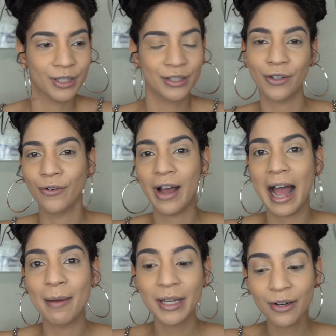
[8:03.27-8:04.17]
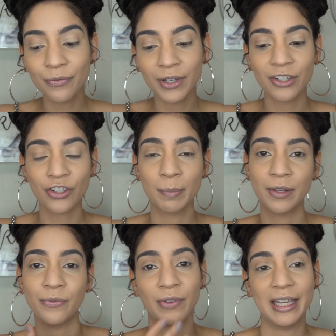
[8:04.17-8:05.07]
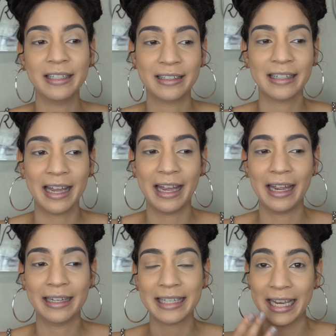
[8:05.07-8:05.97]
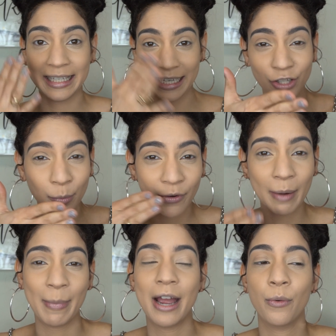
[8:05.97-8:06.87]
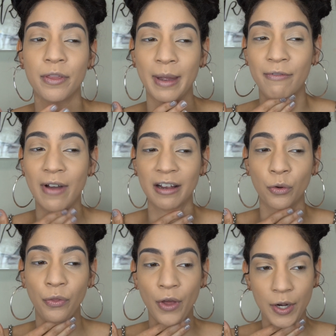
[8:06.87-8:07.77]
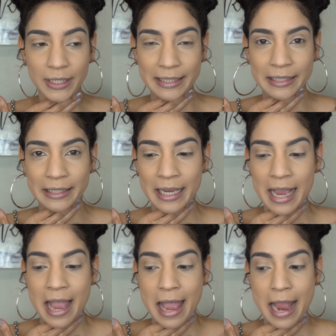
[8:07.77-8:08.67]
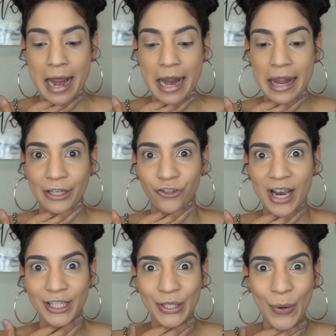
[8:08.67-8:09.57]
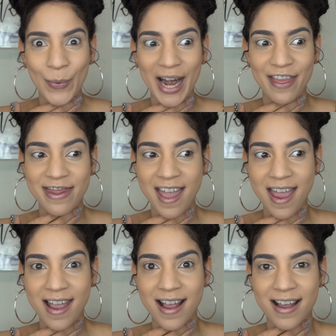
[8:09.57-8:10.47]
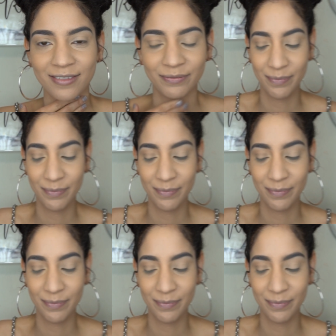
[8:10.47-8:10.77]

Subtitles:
So I'm gonna finish up the face, and I guess I'll be right back with my final thoughts and let you guys know what I think.